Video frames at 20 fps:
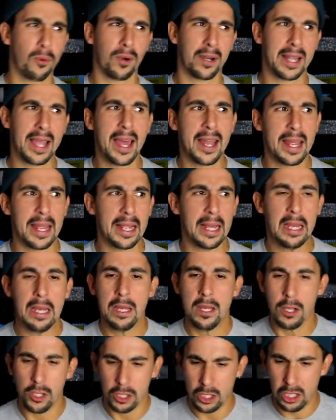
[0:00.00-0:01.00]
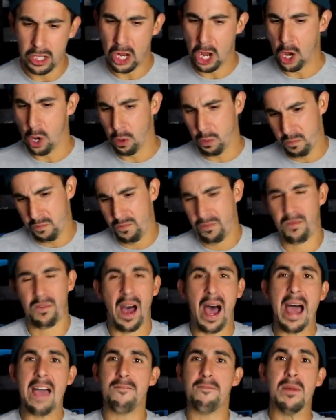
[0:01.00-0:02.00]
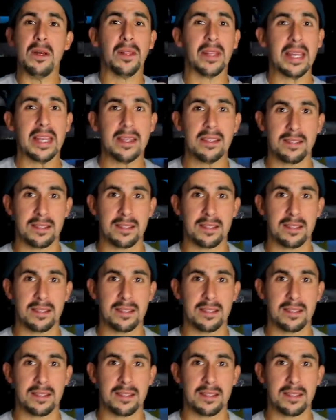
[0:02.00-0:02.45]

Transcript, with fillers: were getting, you know, 5 million,